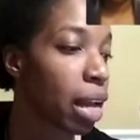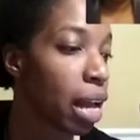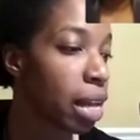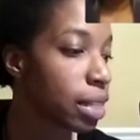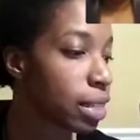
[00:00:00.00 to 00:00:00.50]

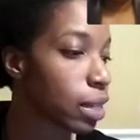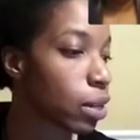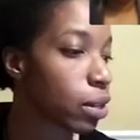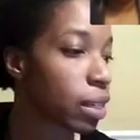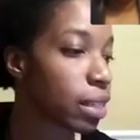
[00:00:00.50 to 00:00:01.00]
And
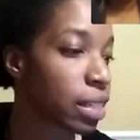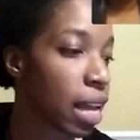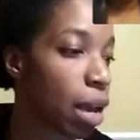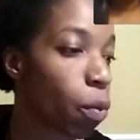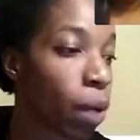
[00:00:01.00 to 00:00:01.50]
so let's
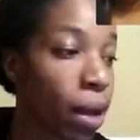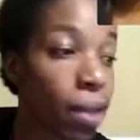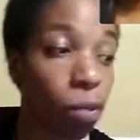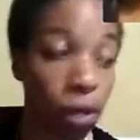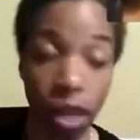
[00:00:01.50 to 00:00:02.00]
see, with
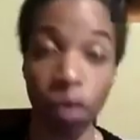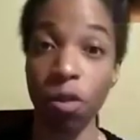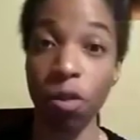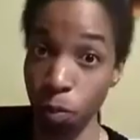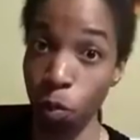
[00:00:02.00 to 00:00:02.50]

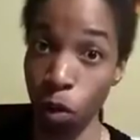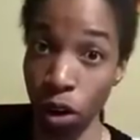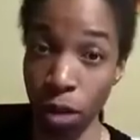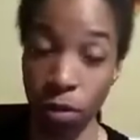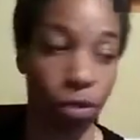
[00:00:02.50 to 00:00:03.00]

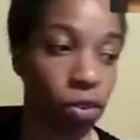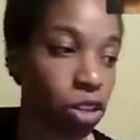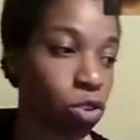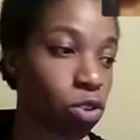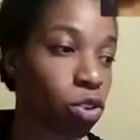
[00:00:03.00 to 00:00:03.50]
working
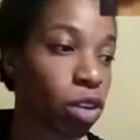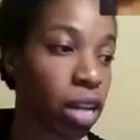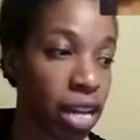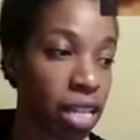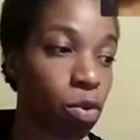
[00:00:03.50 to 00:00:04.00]
professionals or
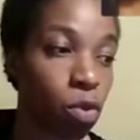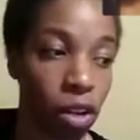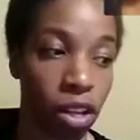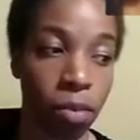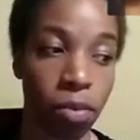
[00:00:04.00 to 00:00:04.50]
connecting with
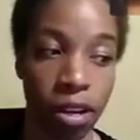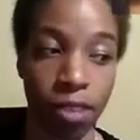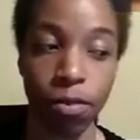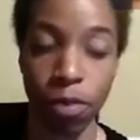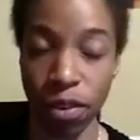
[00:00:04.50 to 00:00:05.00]
working
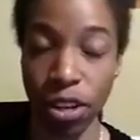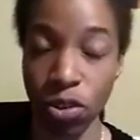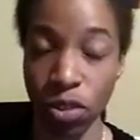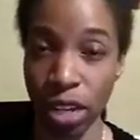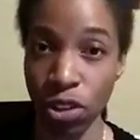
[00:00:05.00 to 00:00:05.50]

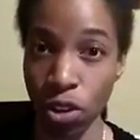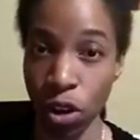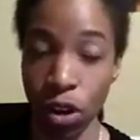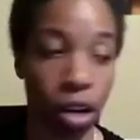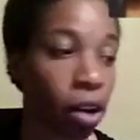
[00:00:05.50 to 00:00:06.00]
professionals as your
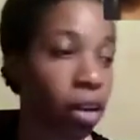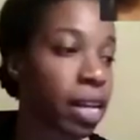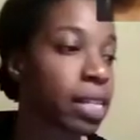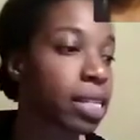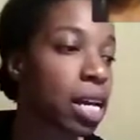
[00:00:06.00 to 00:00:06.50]
target
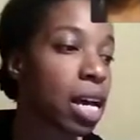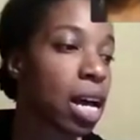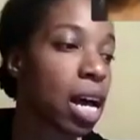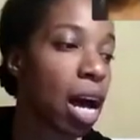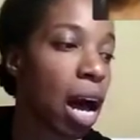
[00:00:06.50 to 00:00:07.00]
audience,
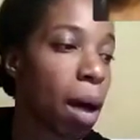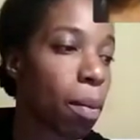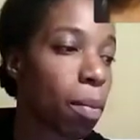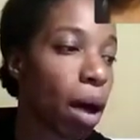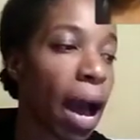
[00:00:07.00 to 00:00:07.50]

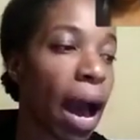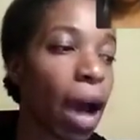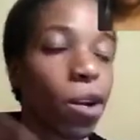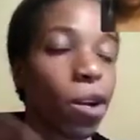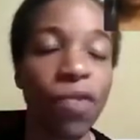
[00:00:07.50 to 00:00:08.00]
how
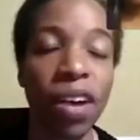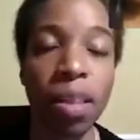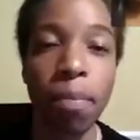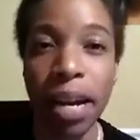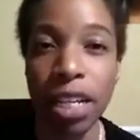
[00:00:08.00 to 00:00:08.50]
do you find the
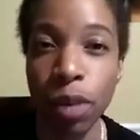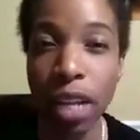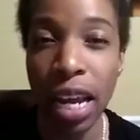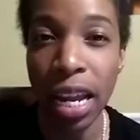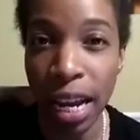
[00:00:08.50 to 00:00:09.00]
best way to
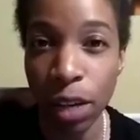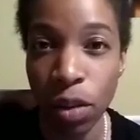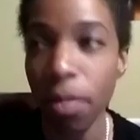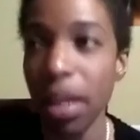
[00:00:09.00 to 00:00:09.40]
connect with them?